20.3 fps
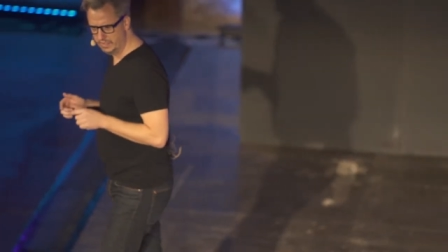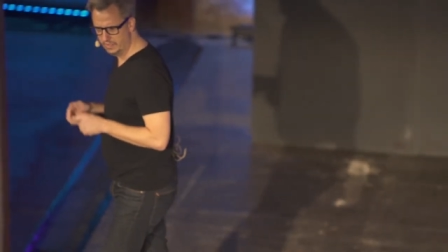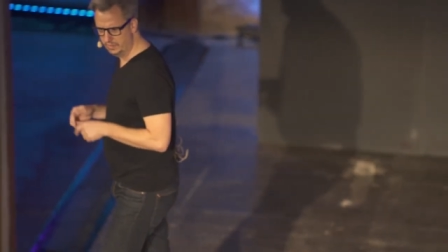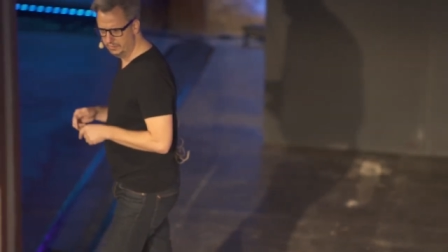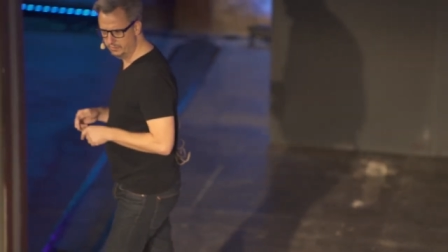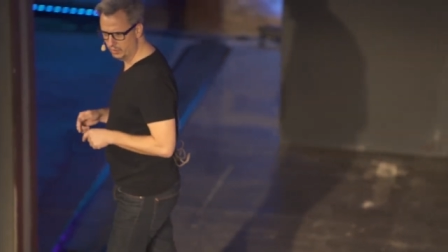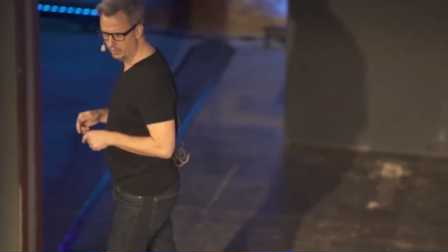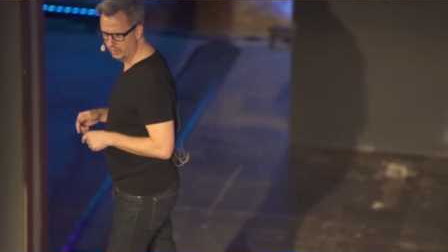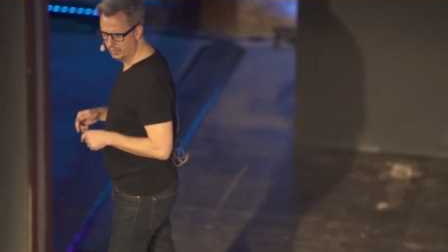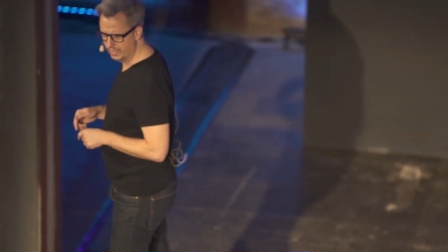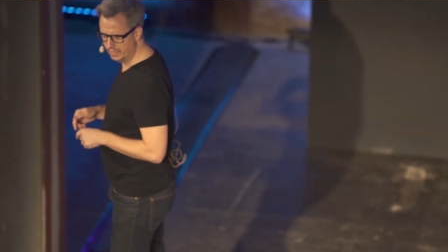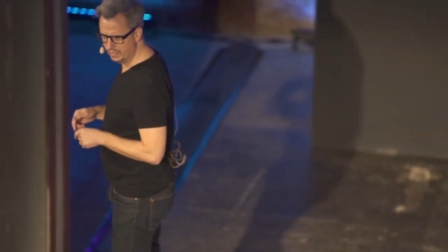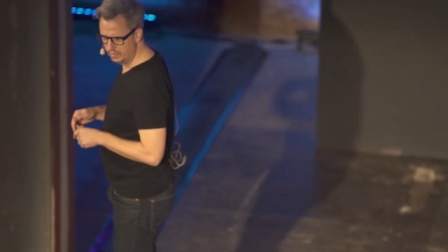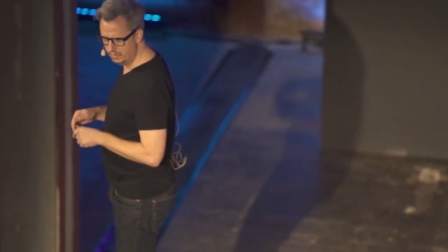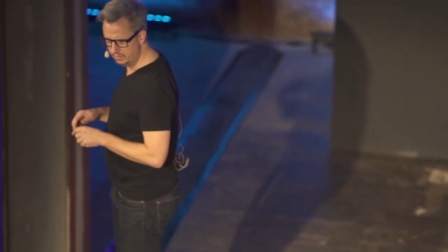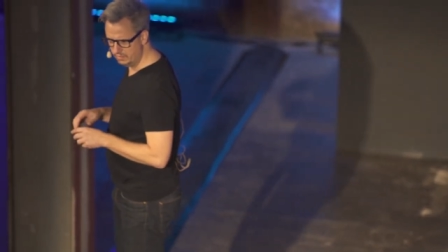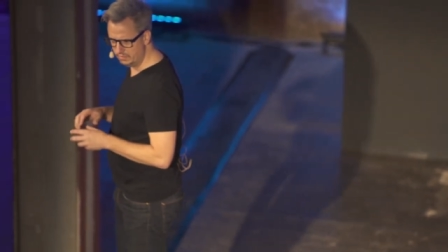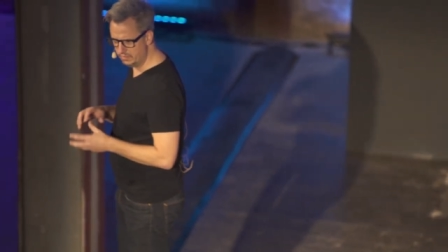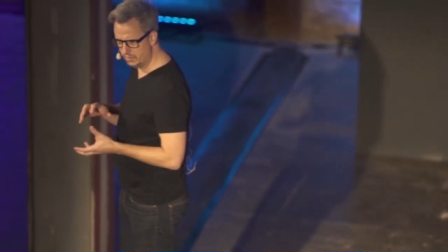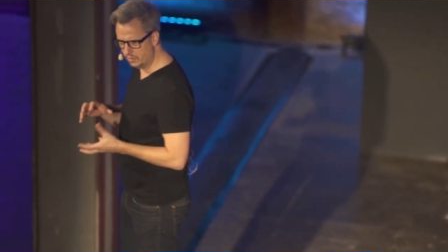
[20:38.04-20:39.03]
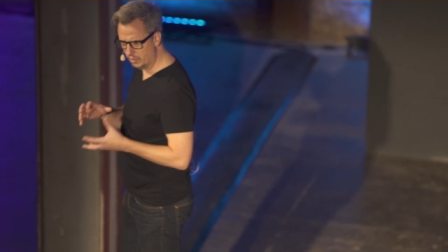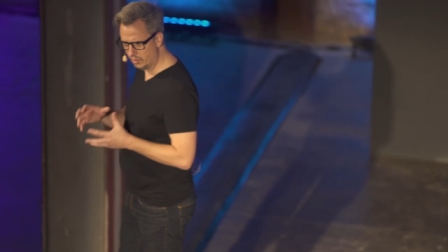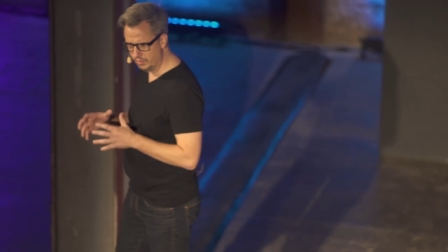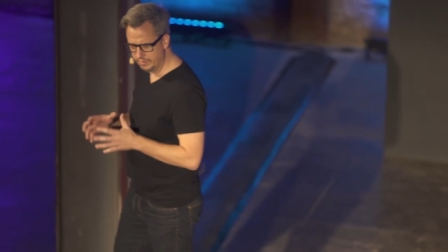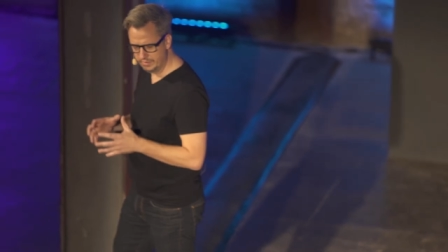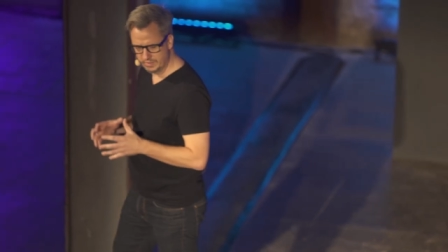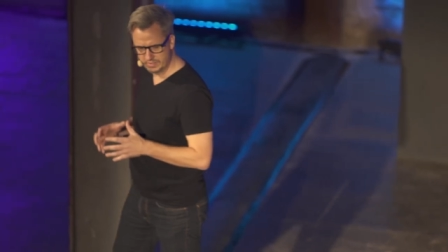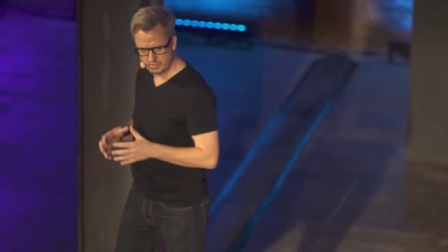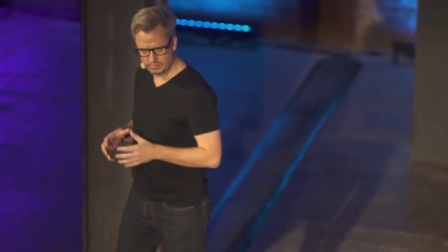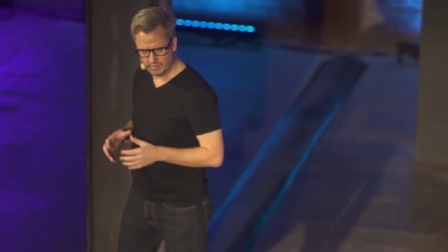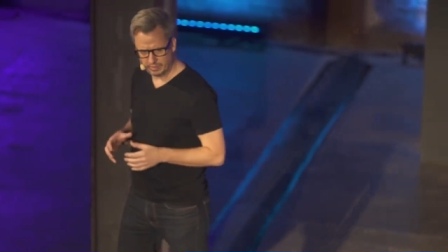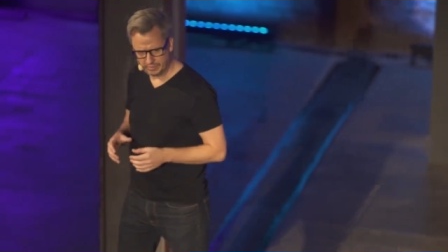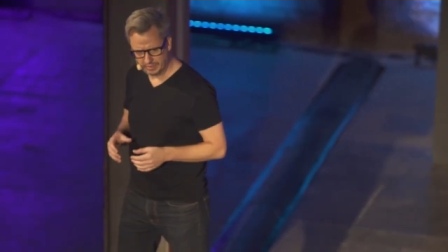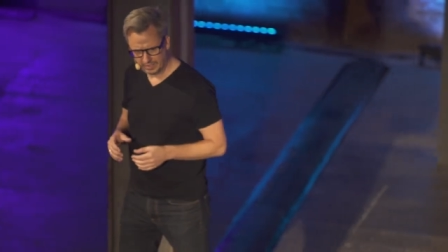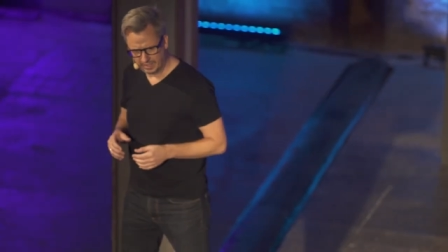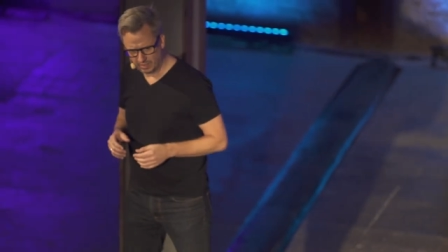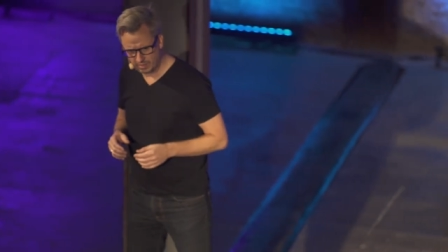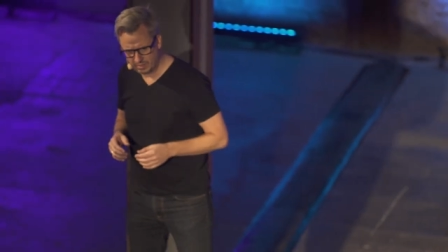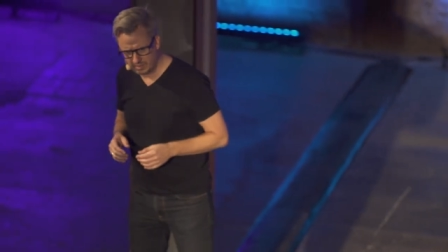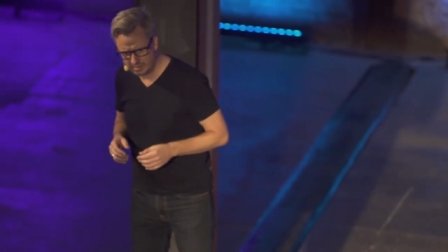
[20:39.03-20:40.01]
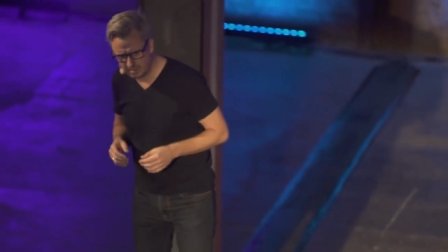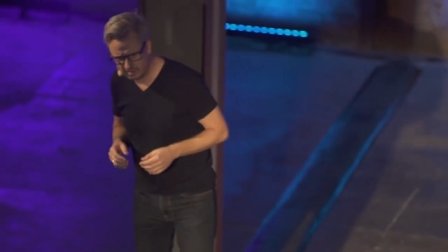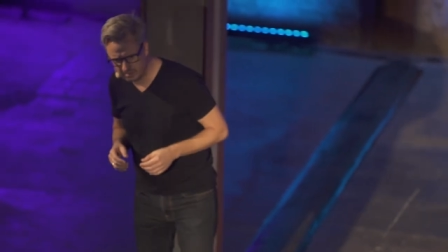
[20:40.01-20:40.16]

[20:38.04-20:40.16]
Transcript: in Berlin or in the surrounding area